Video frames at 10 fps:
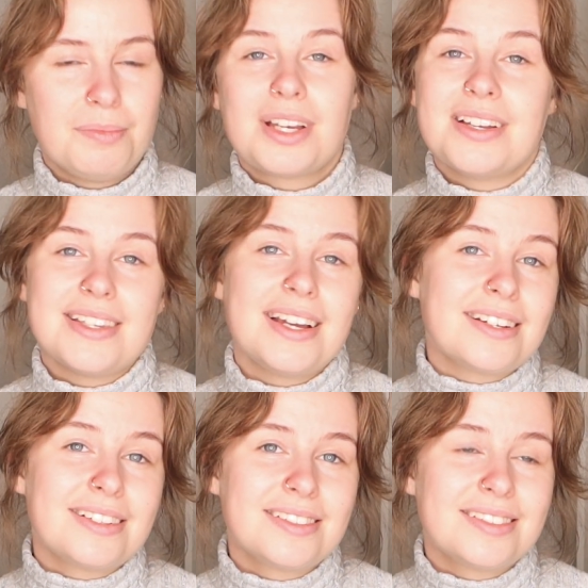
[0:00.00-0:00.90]
Because
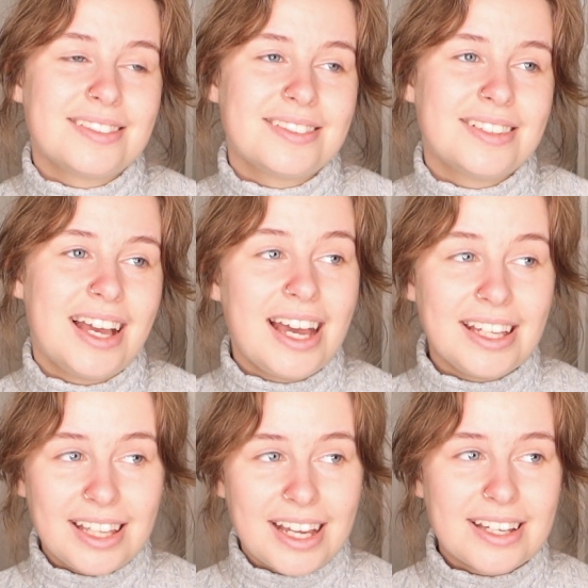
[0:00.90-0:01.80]
like, I
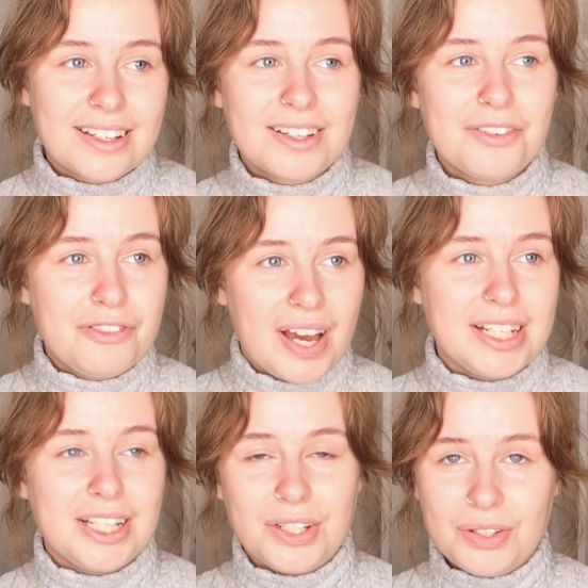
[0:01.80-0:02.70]
like
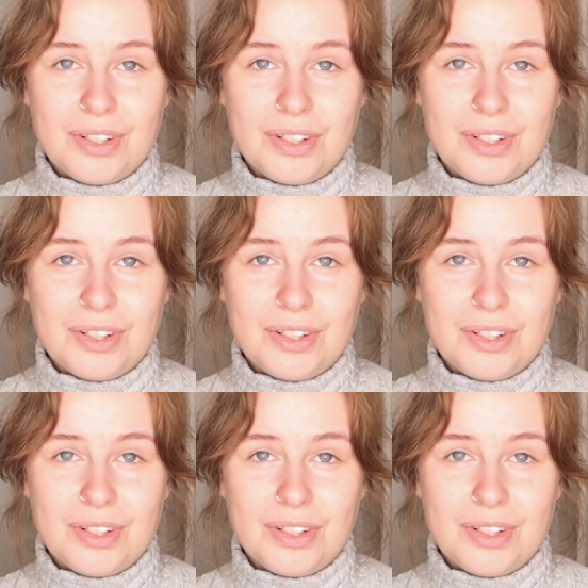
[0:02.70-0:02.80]
finding new